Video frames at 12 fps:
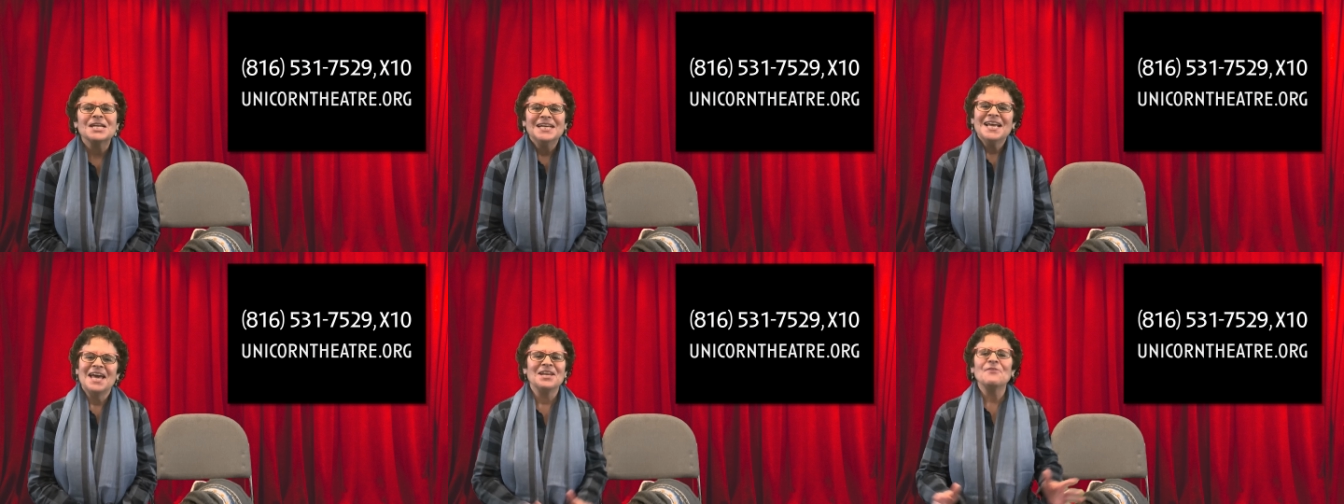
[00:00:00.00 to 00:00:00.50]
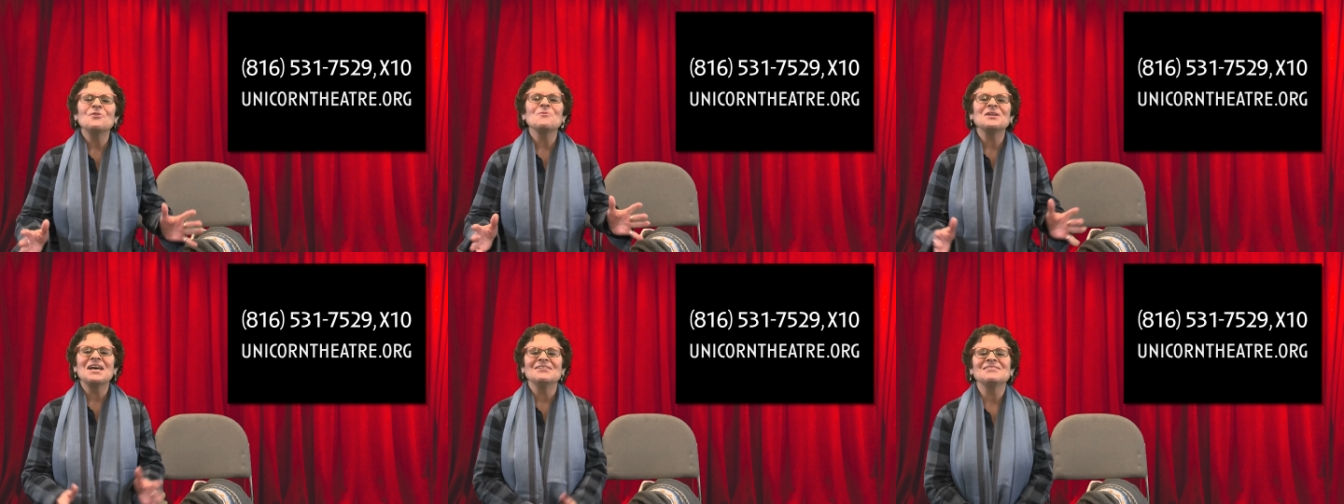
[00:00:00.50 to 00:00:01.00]
and everyone
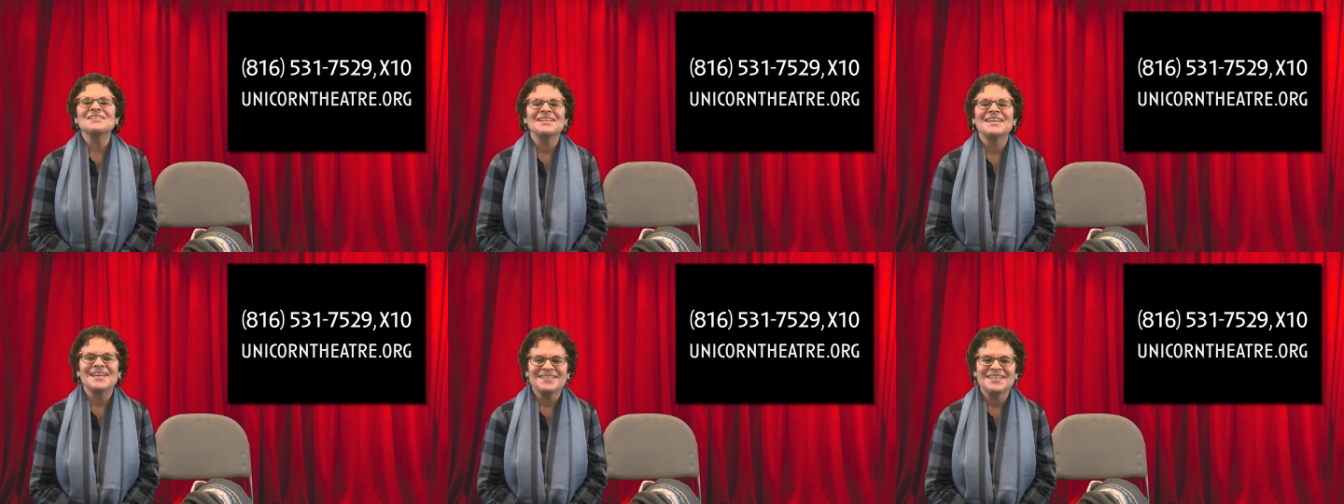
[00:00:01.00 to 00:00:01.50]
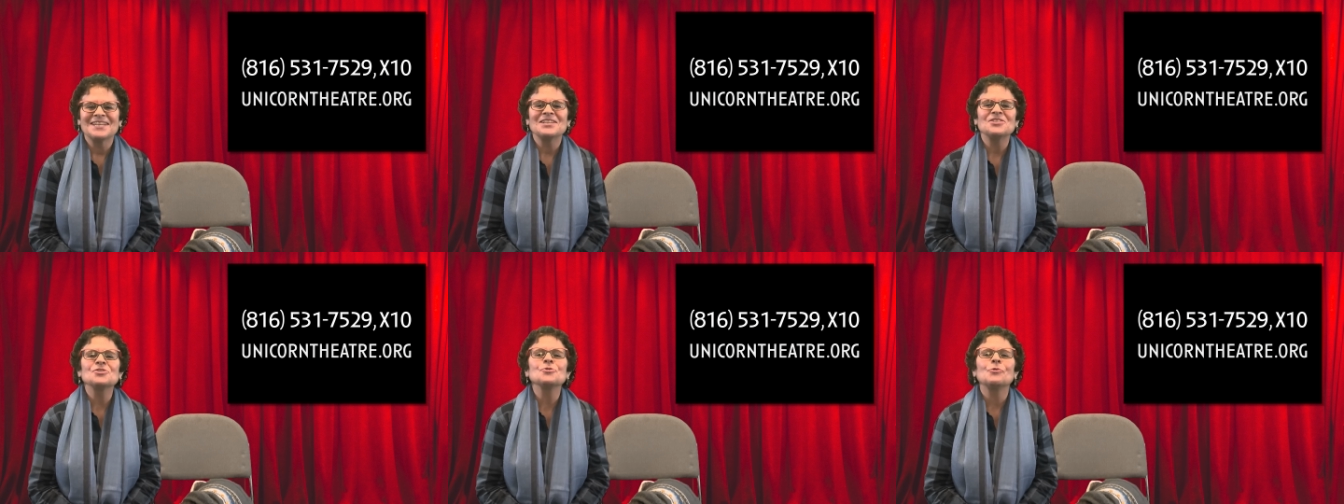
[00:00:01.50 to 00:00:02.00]
else can get
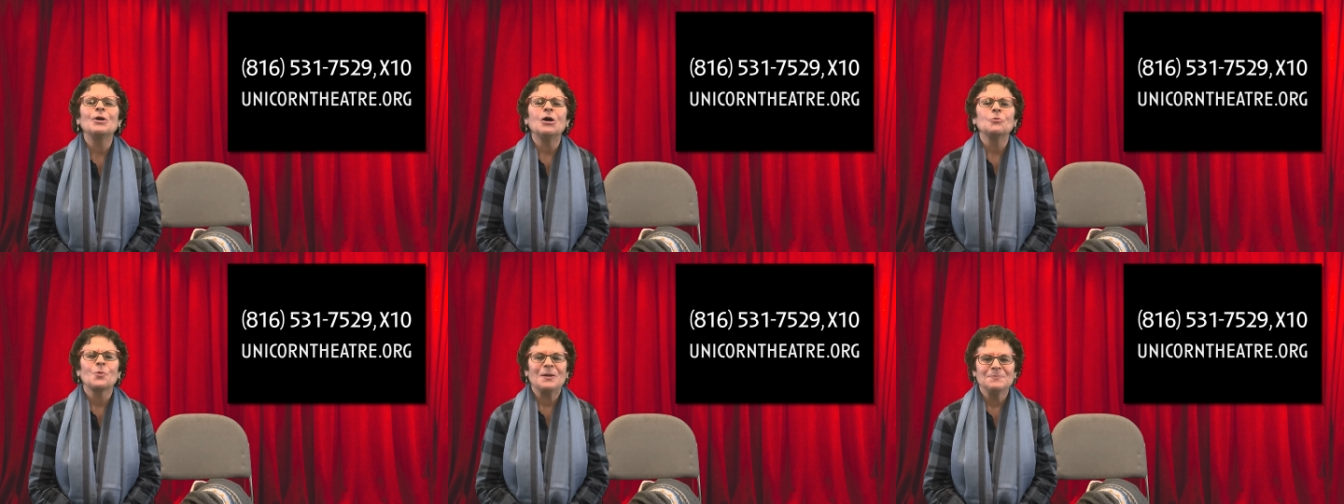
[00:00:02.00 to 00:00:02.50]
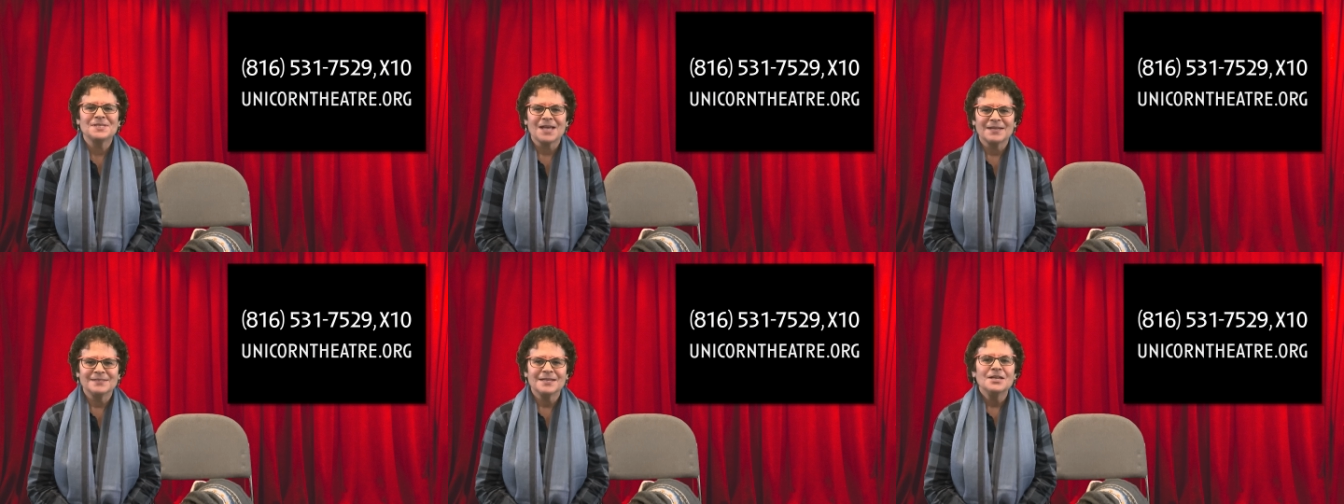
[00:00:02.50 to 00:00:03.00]
tickets through our website,